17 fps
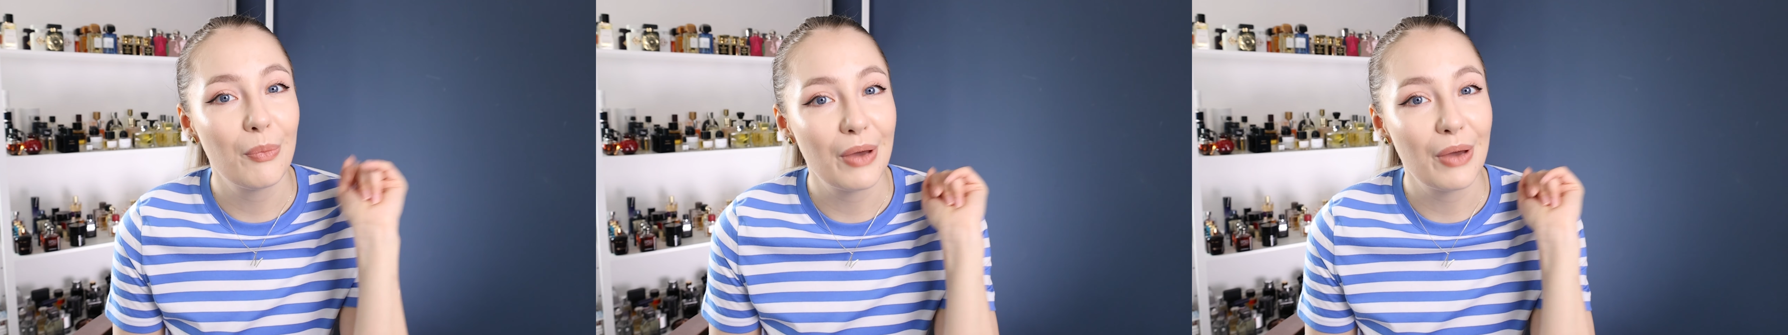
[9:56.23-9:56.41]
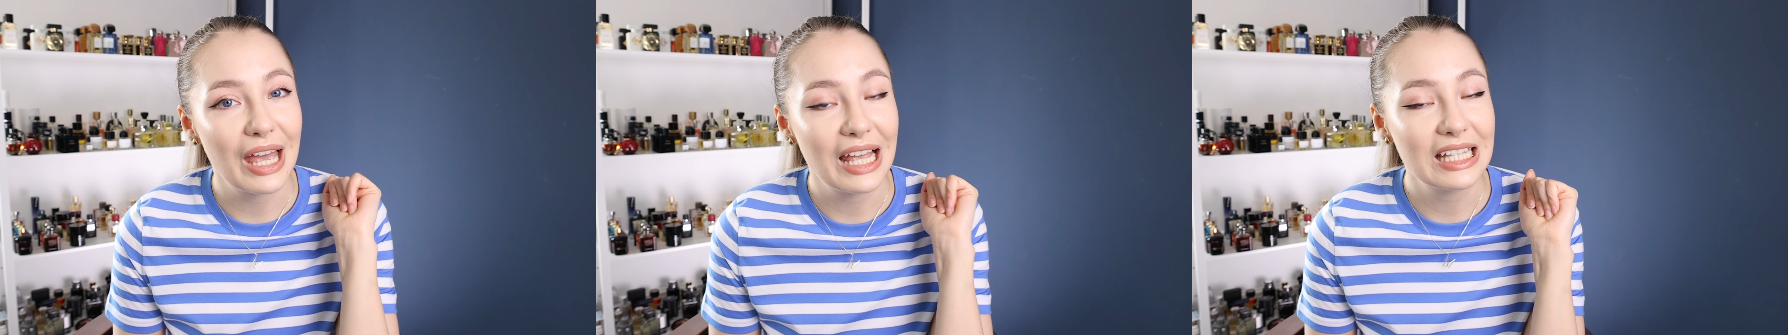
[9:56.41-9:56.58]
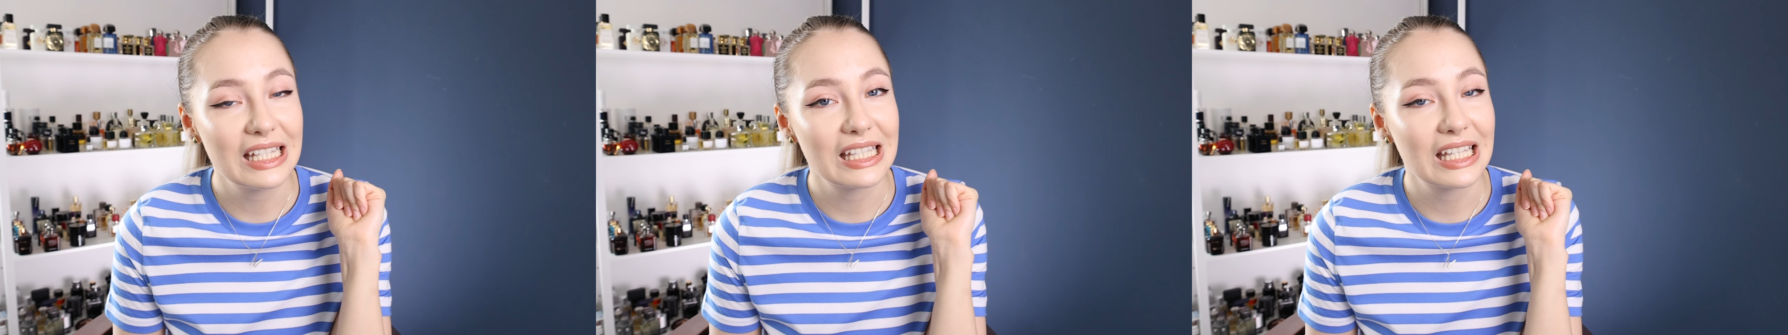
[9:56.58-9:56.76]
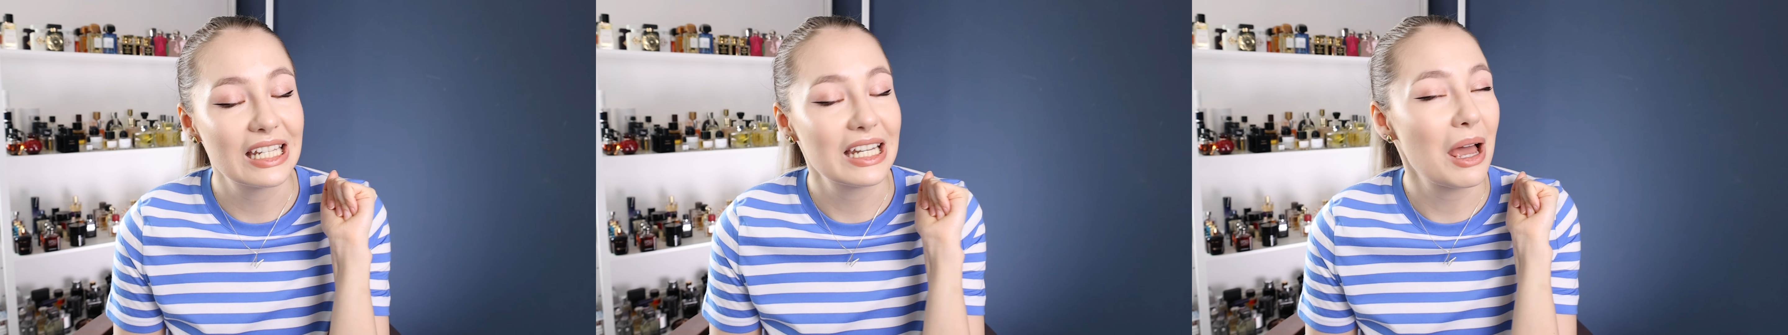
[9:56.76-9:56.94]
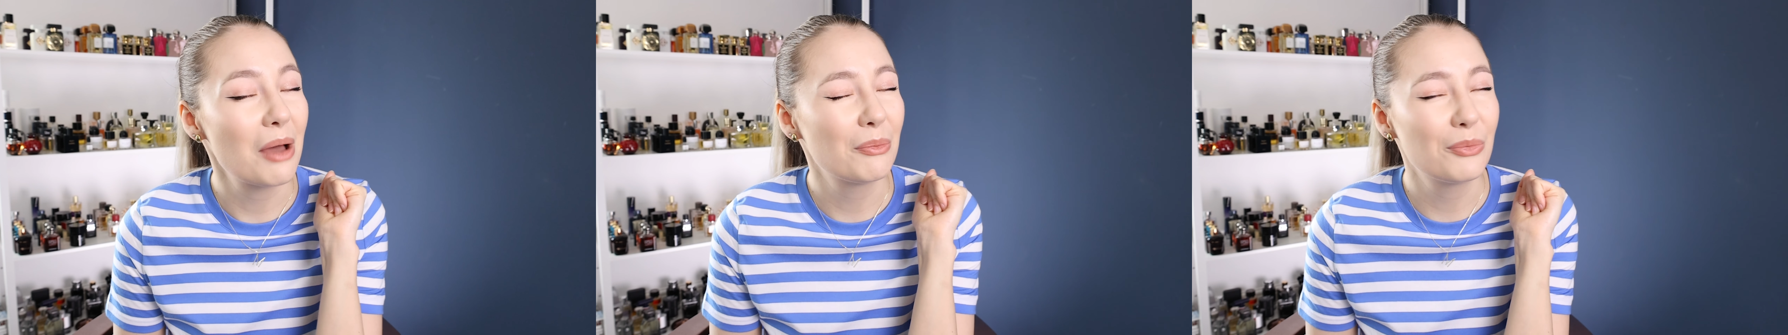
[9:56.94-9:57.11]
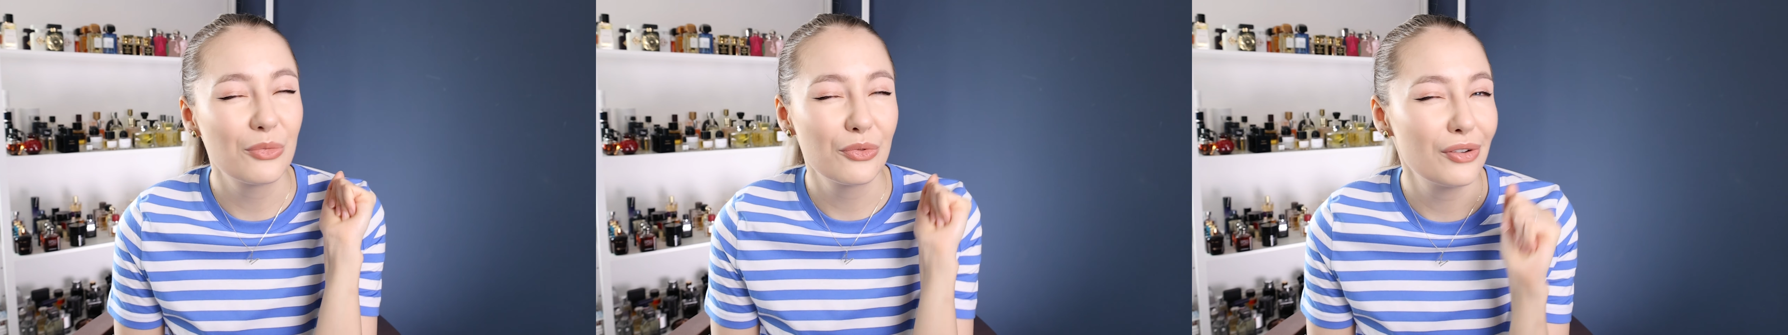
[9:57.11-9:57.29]
person.
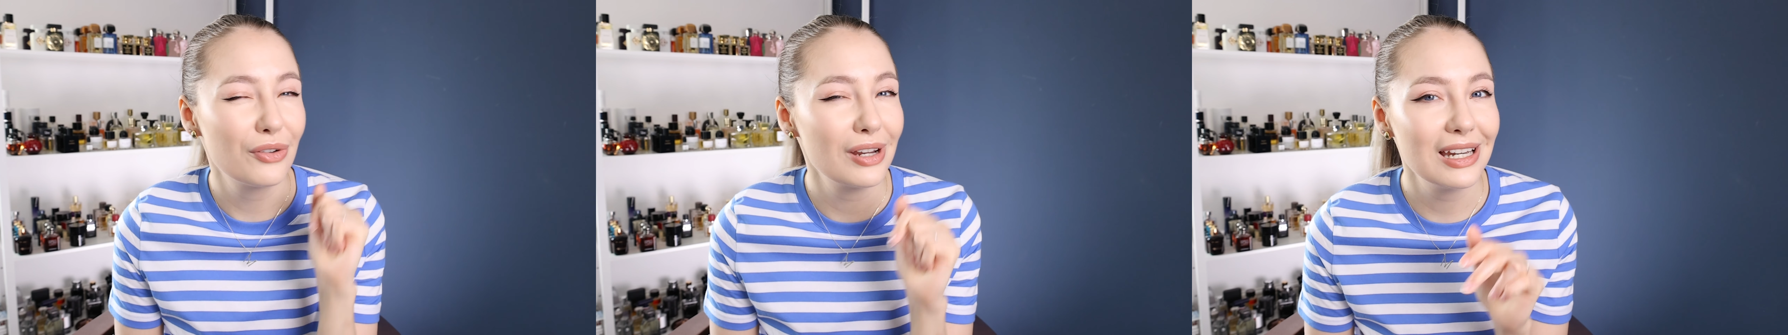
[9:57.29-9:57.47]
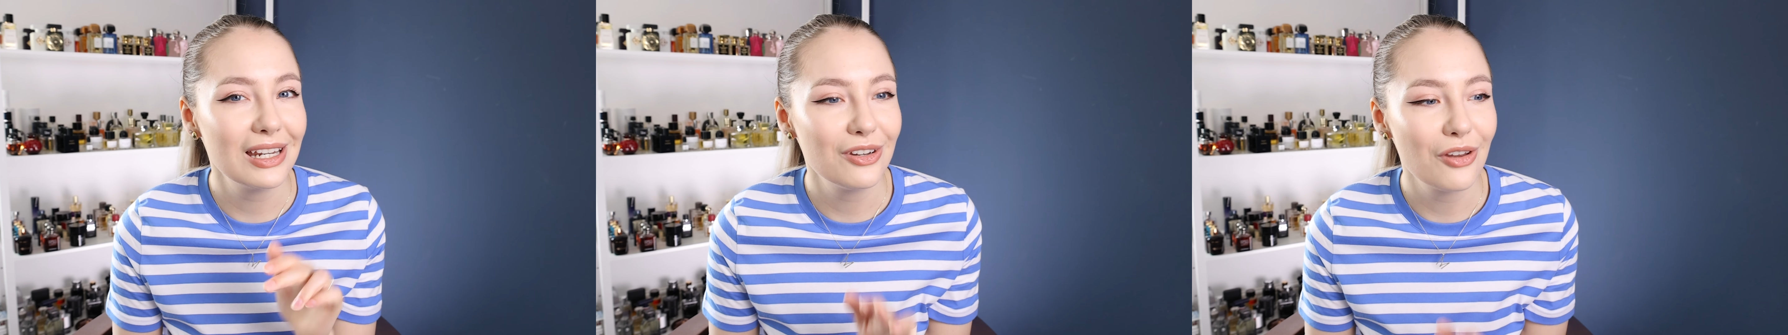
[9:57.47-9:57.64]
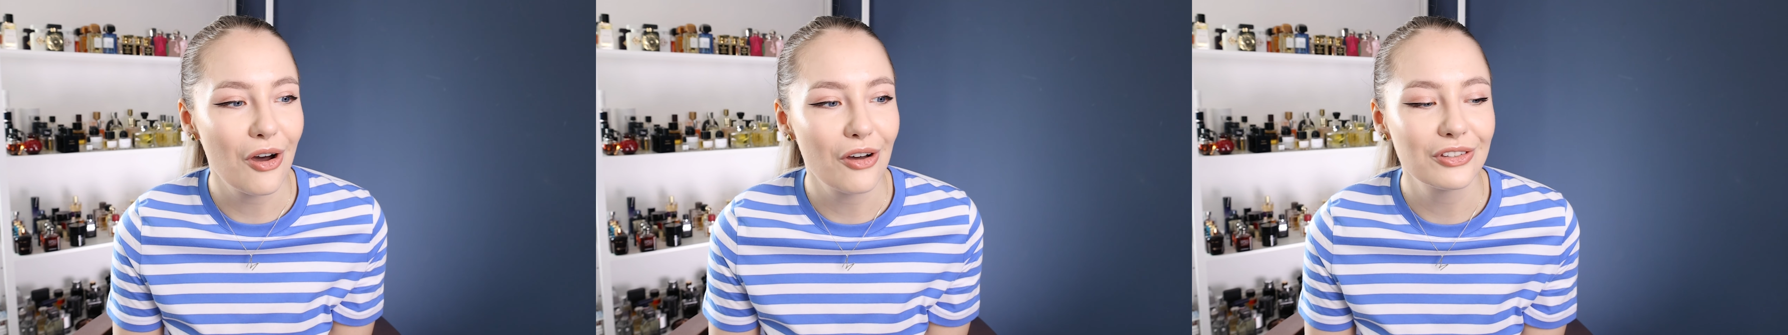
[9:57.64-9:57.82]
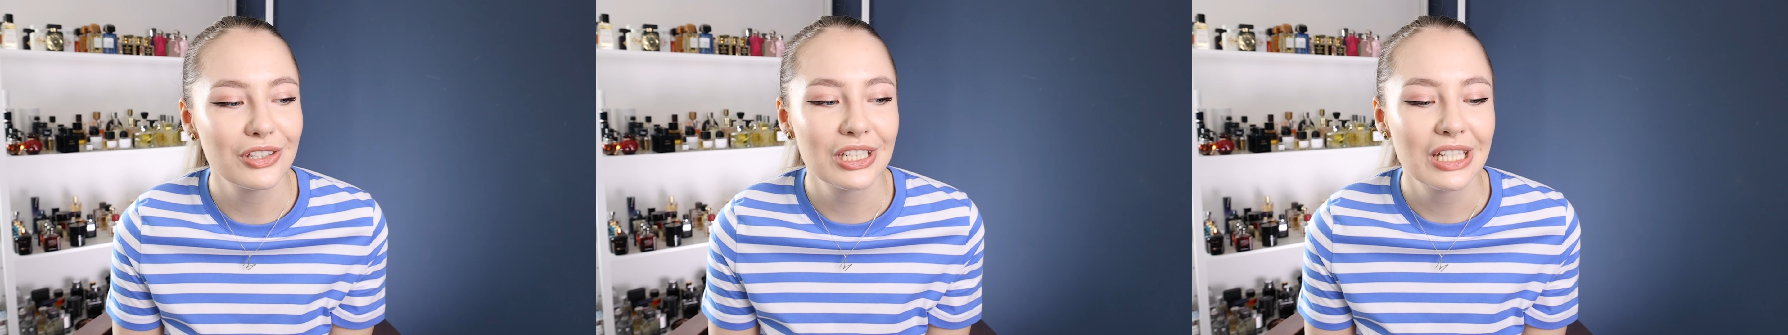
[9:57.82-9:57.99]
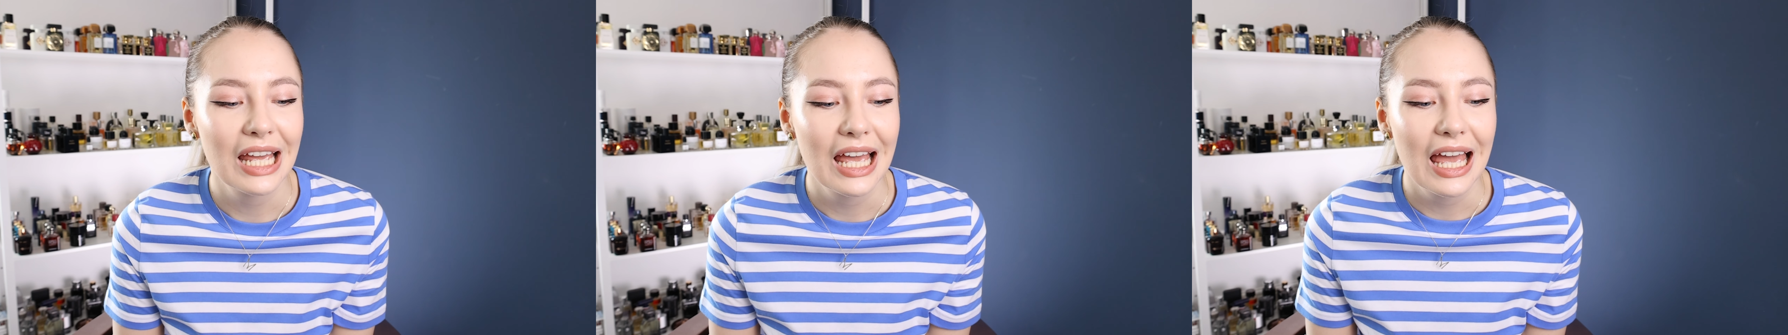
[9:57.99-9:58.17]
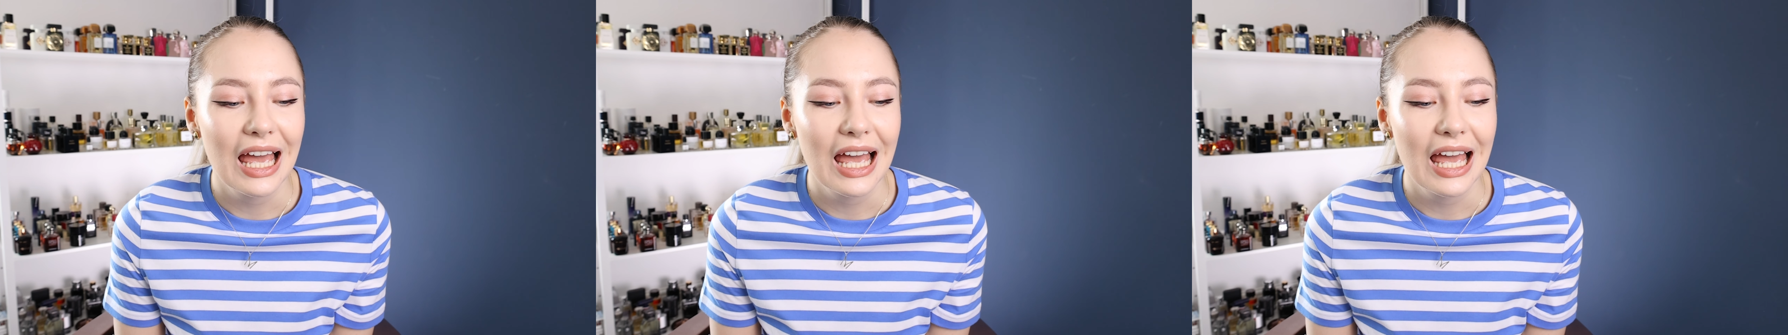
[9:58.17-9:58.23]
I'm really not.